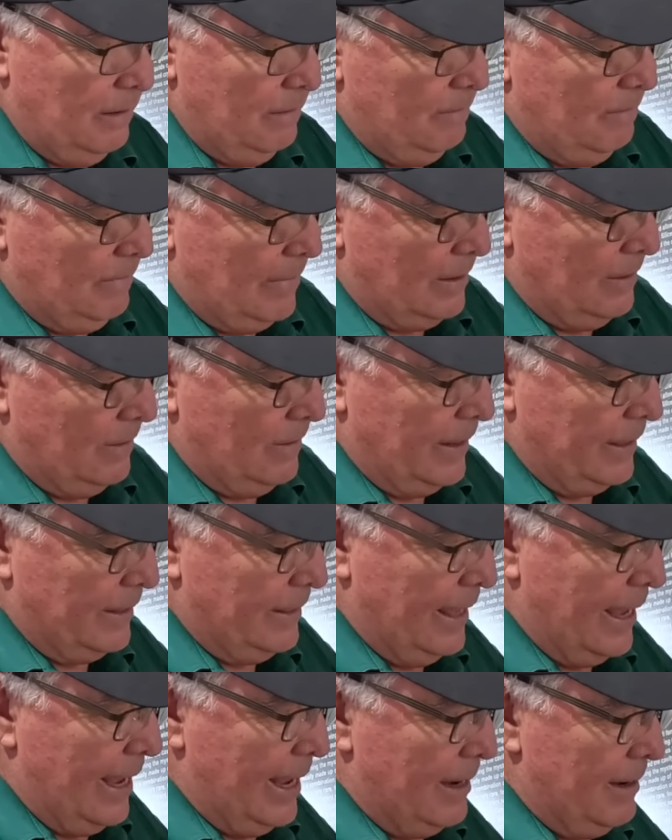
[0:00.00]
one like
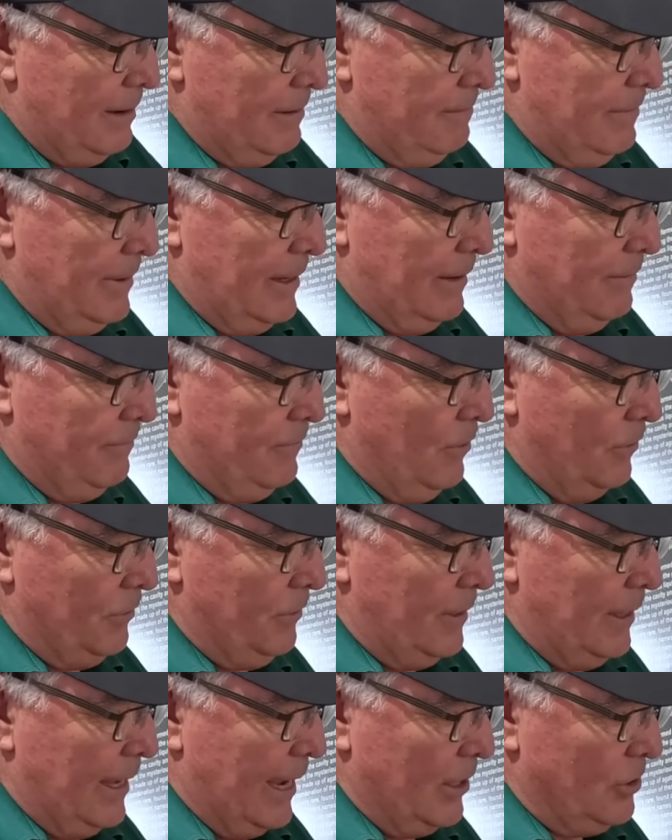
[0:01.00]
that, where you've
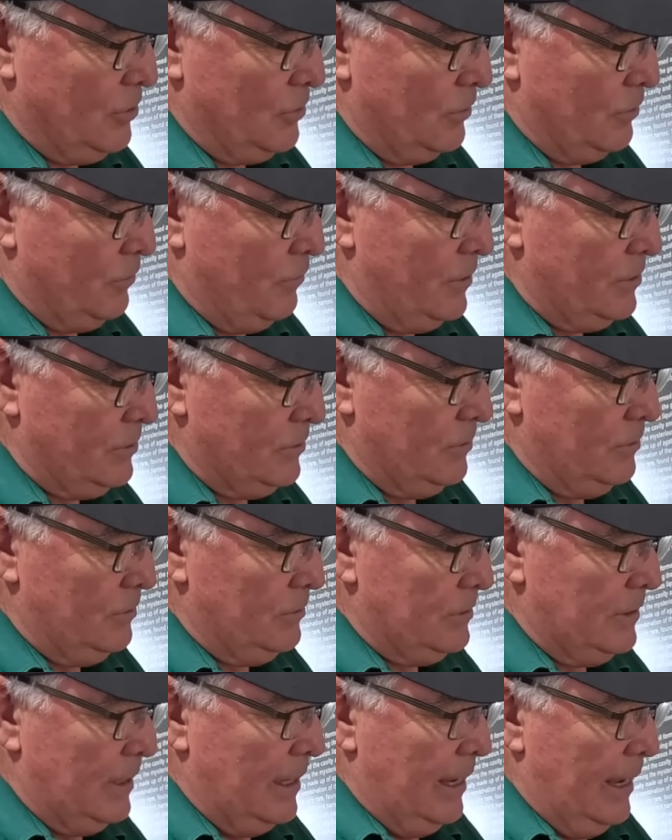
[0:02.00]
got the actual
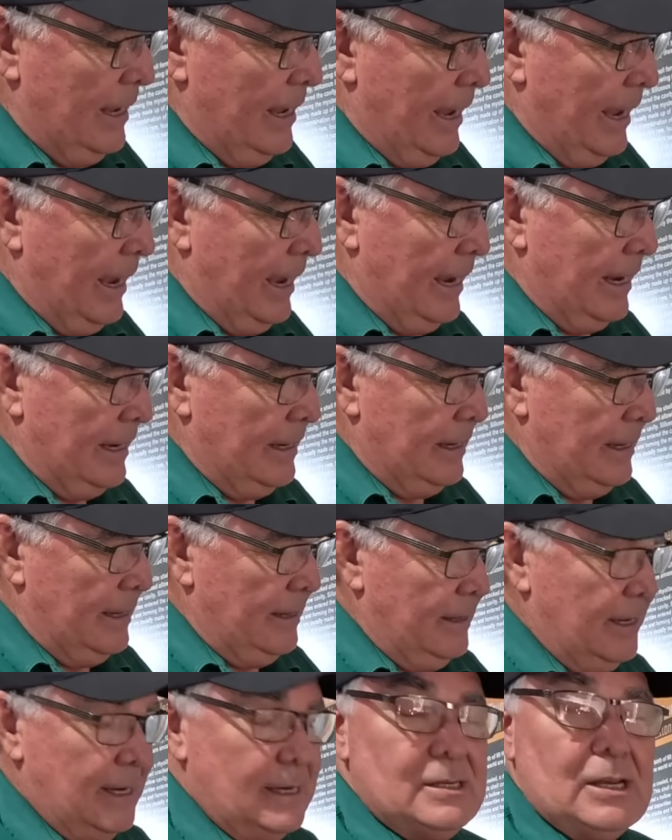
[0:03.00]
crystals, and
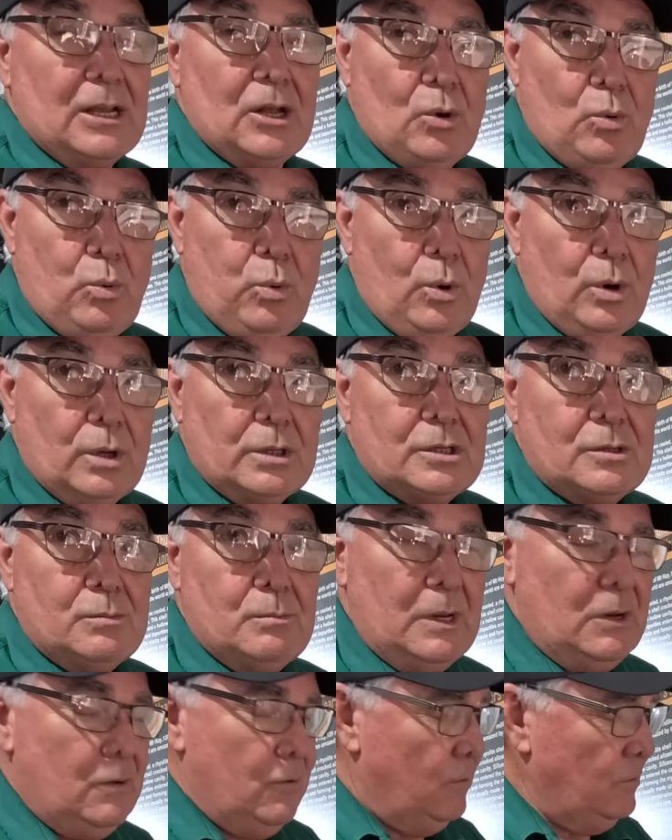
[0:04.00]
these are quartz
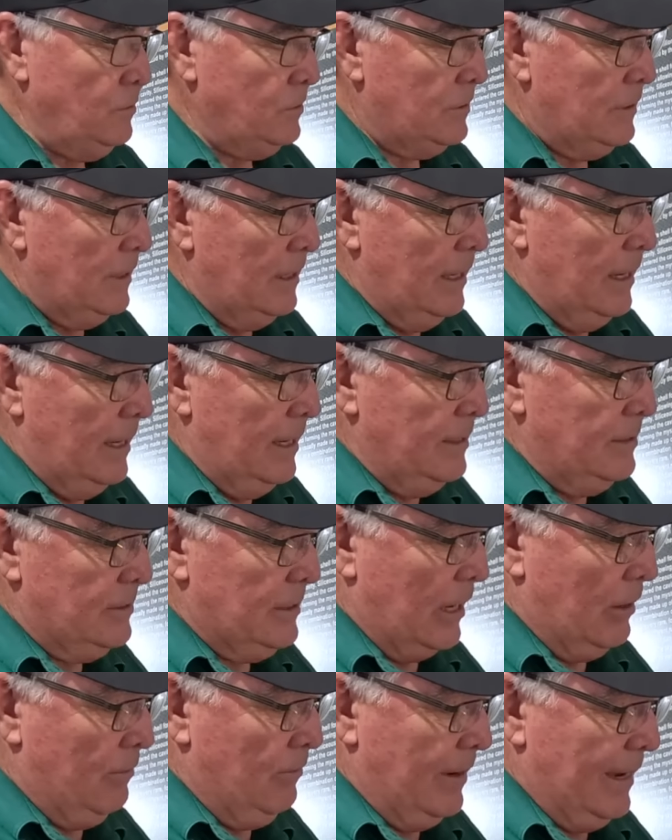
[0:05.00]
minerals,
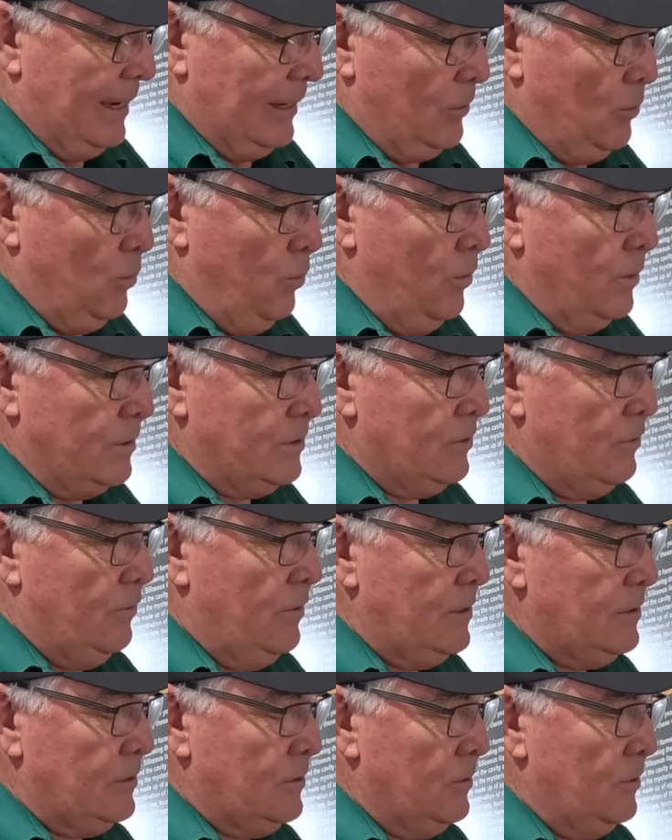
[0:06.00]
so we get quartz
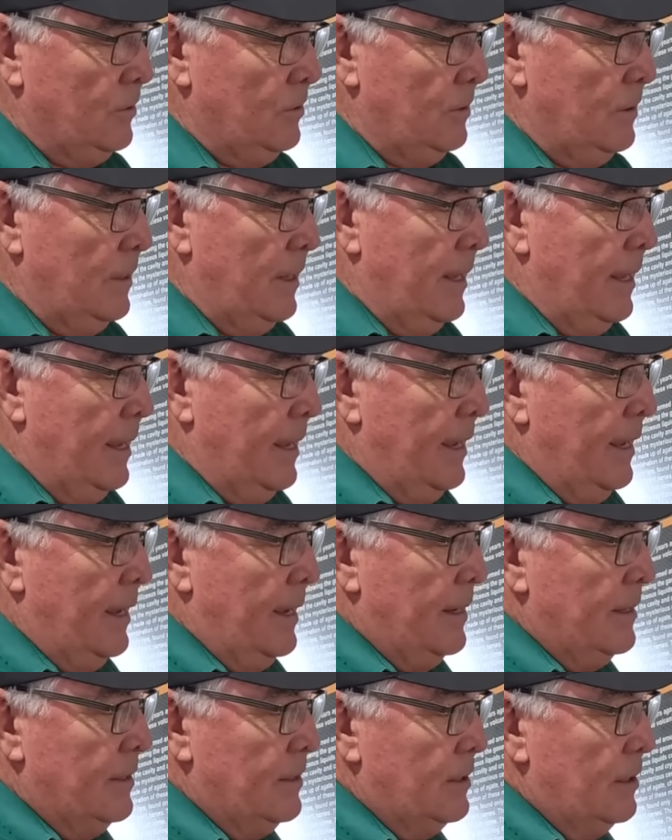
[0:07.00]
crystal,
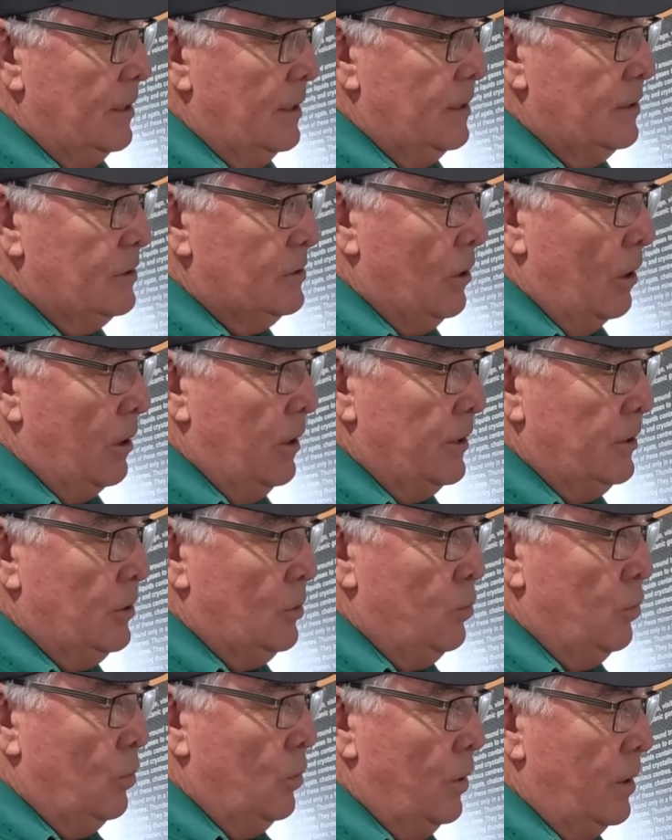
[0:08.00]
solid
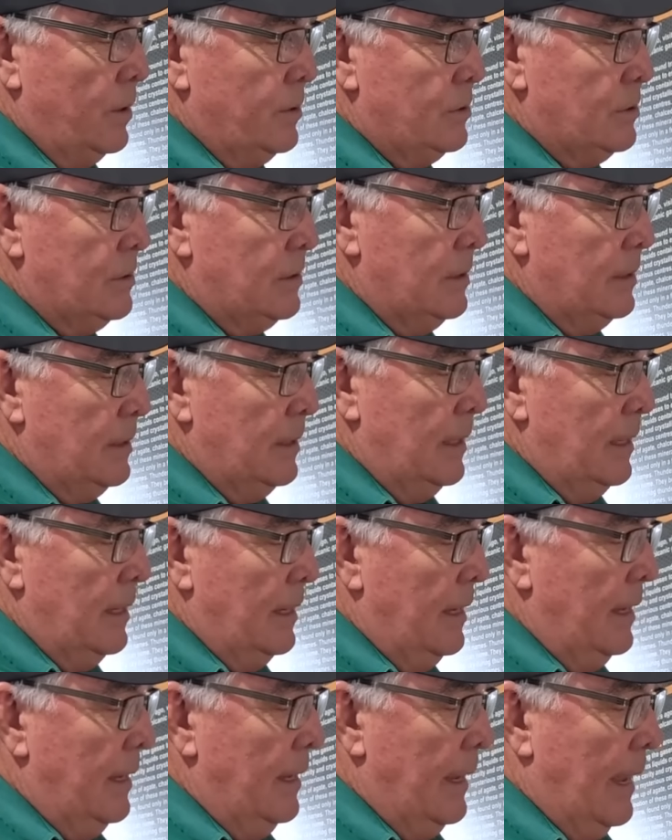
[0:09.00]
quartz,
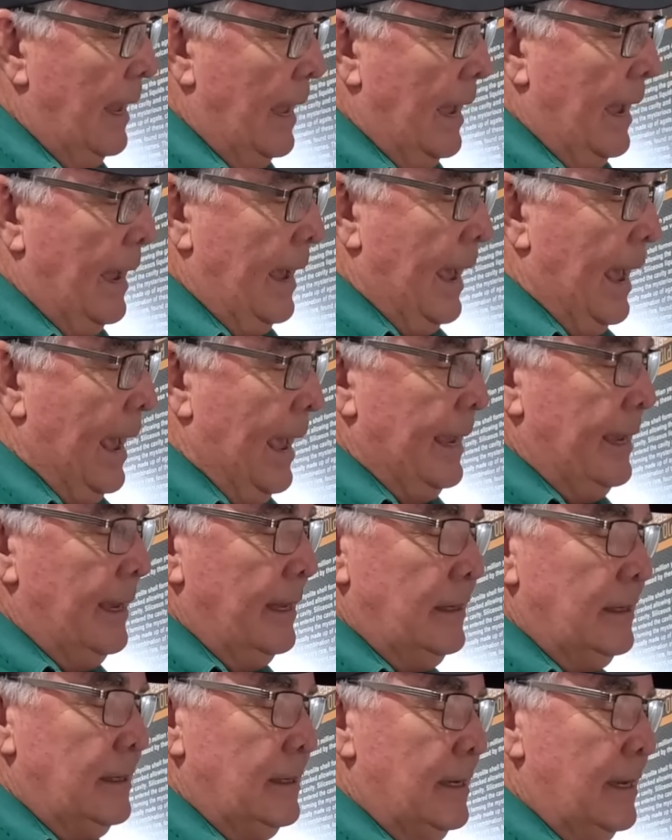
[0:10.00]

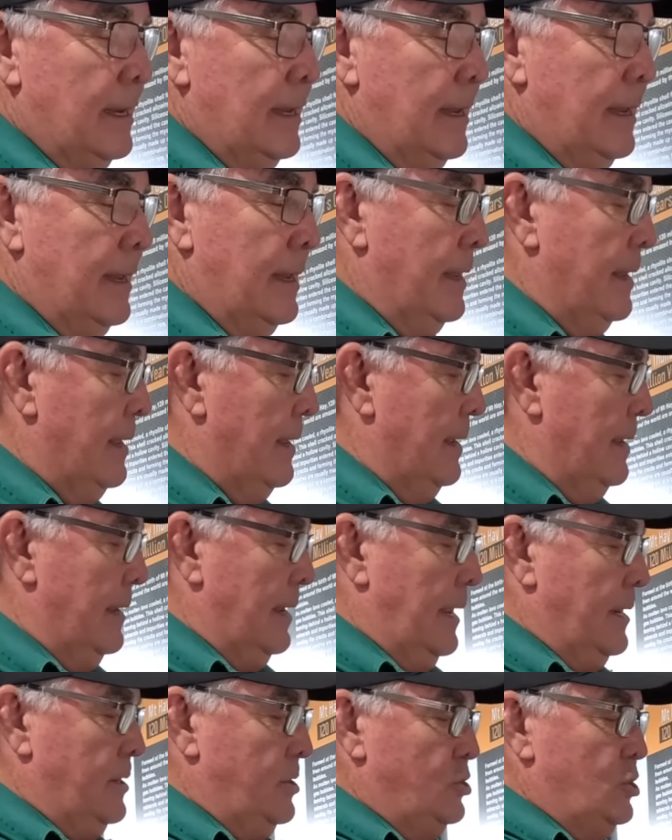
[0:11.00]
agate,
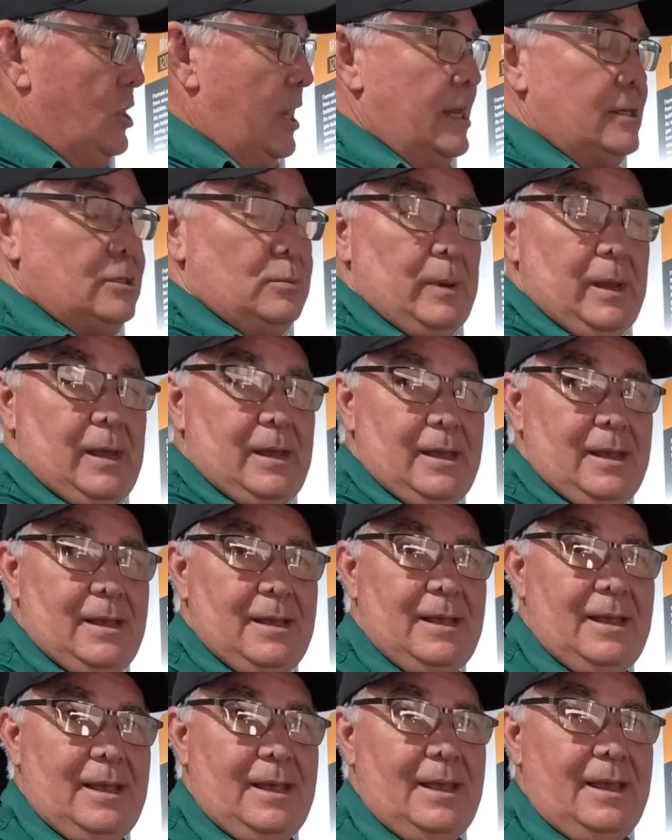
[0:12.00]
and jasper.
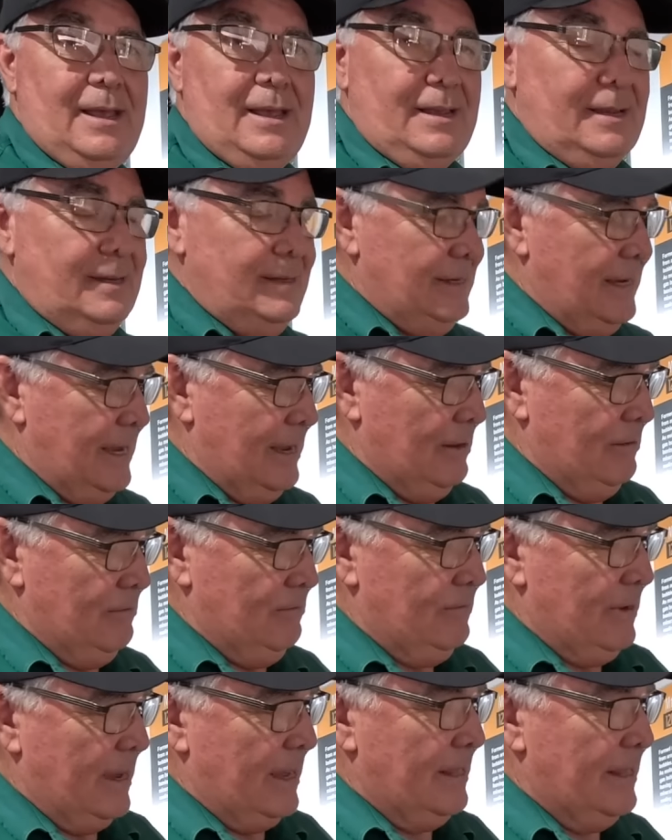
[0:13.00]
So
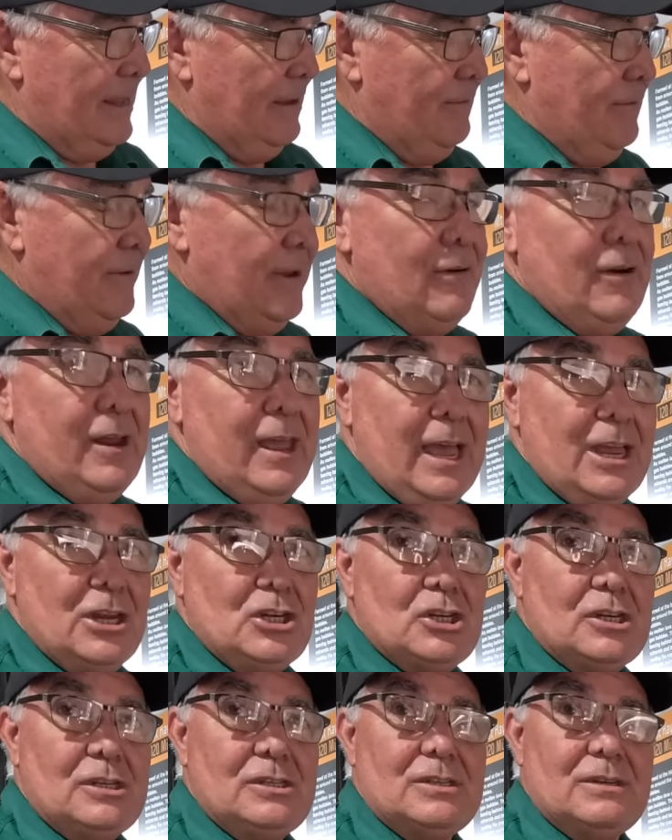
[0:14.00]
they're
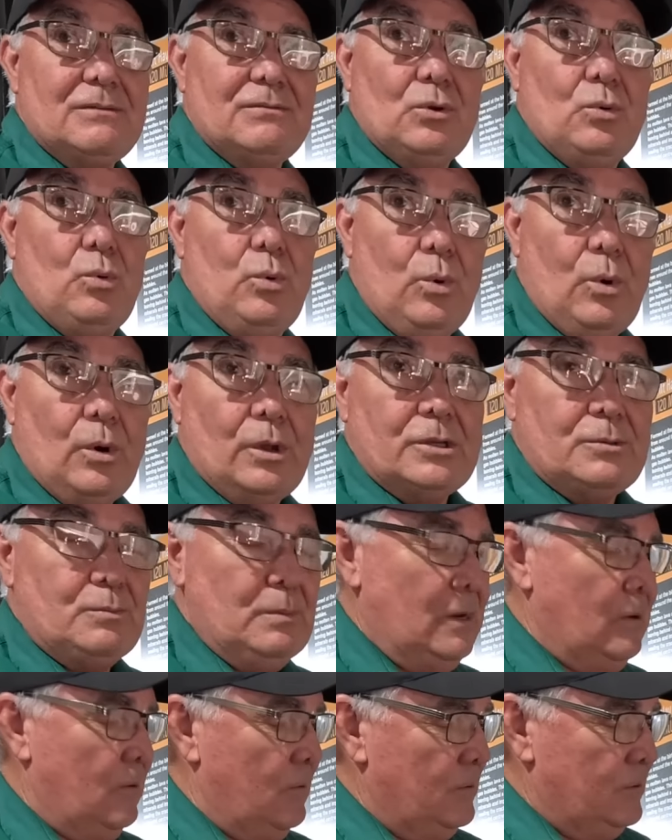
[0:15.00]
variations of quartz
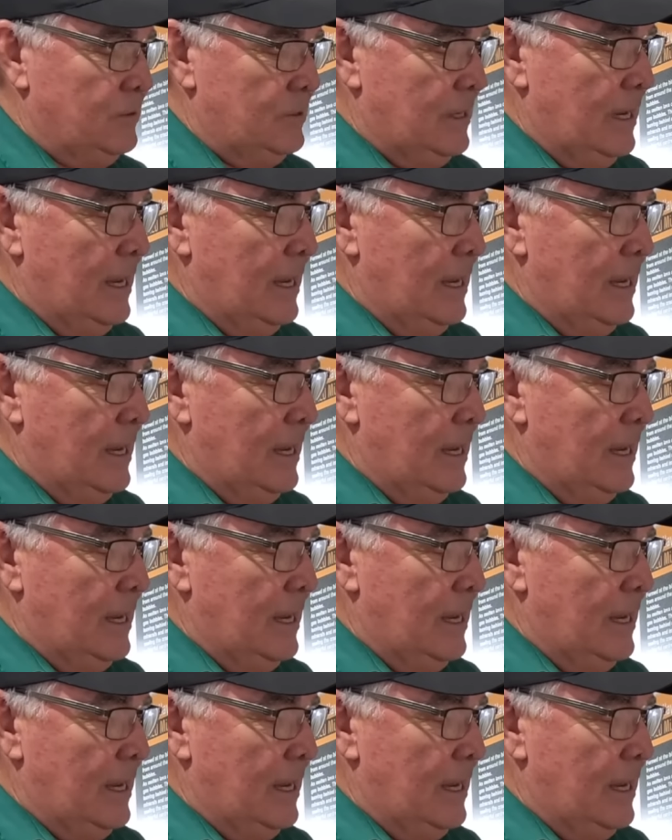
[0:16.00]
minerals